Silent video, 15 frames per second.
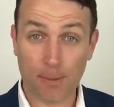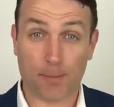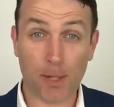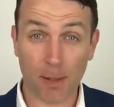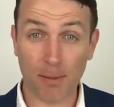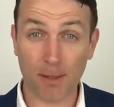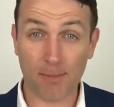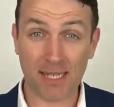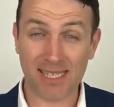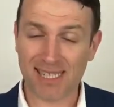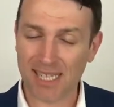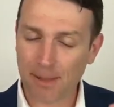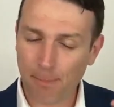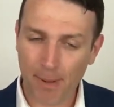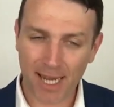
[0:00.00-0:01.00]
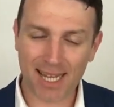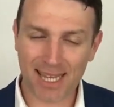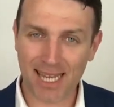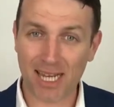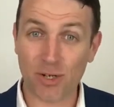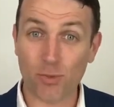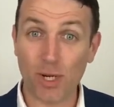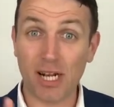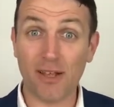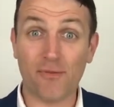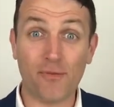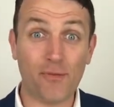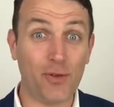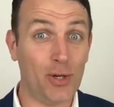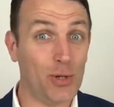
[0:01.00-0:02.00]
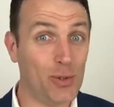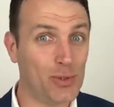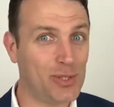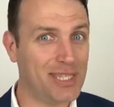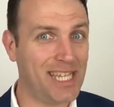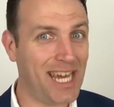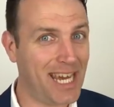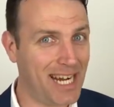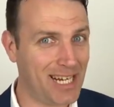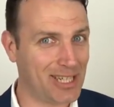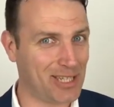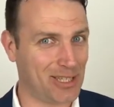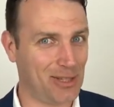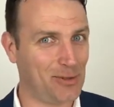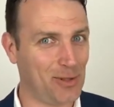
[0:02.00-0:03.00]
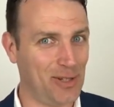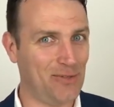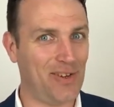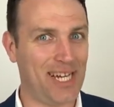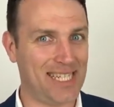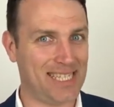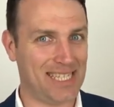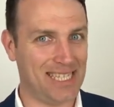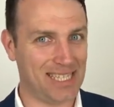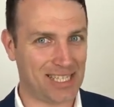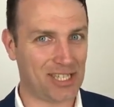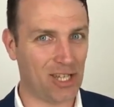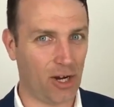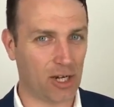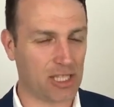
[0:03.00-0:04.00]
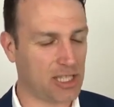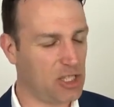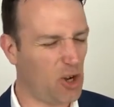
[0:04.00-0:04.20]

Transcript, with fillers: The problem is that back then really few dared to invest in stocks.